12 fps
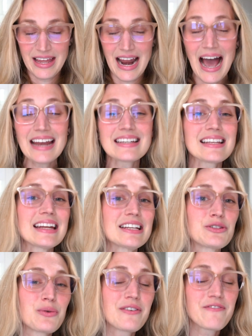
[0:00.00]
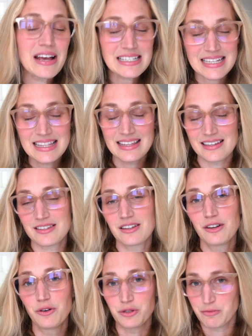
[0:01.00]
And I decided to invest in
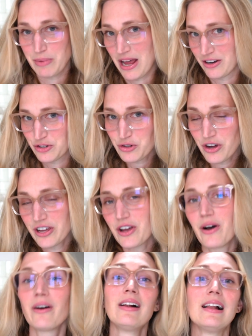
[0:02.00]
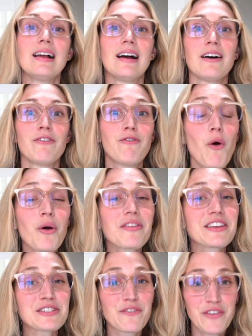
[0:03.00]
this lo spianatoio for
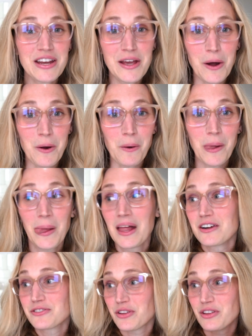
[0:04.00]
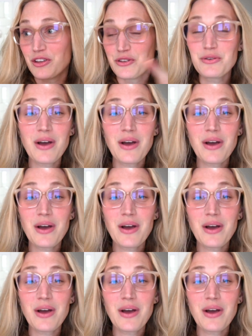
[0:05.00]
this video so that you